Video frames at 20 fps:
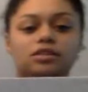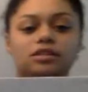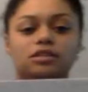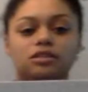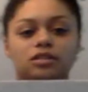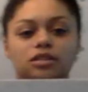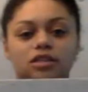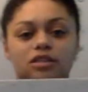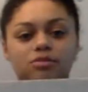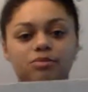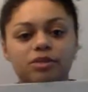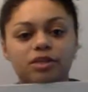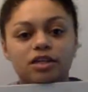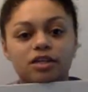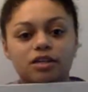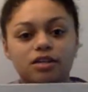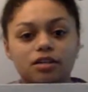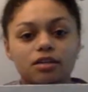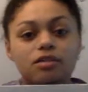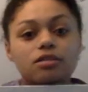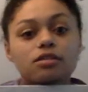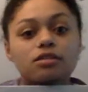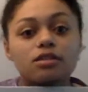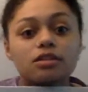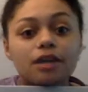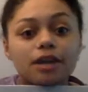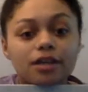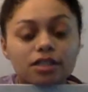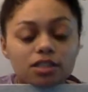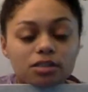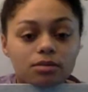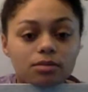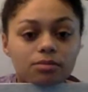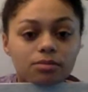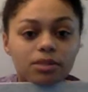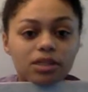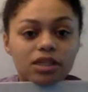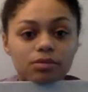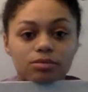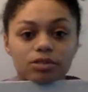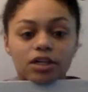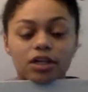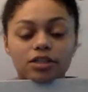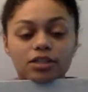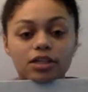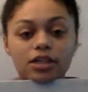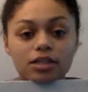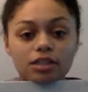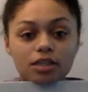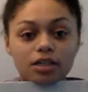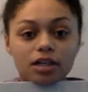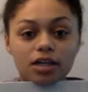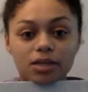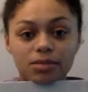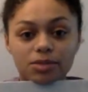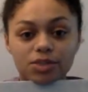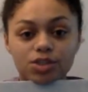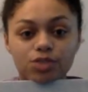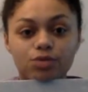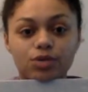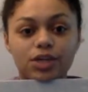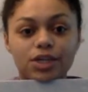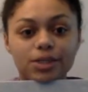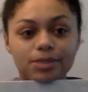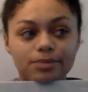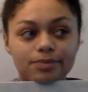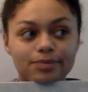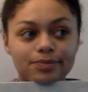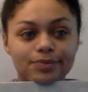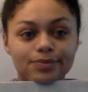is a sneak peek to the next big project I'm doing.